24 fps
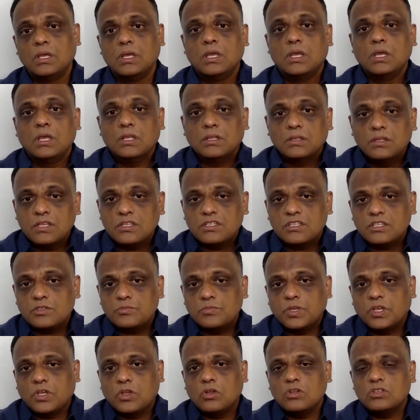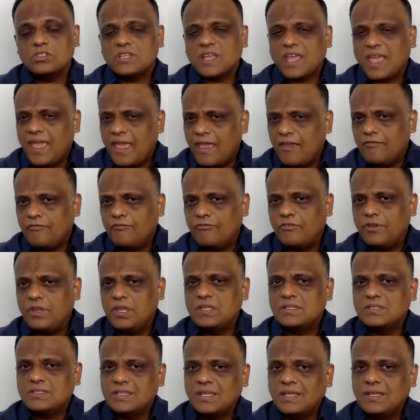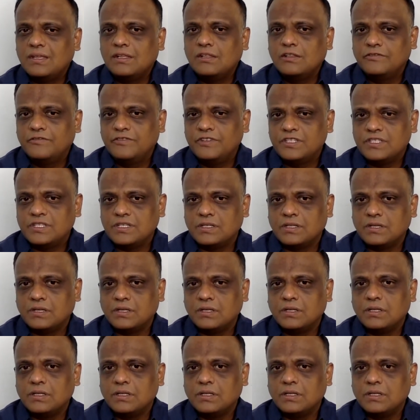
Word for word: This is because every single visitor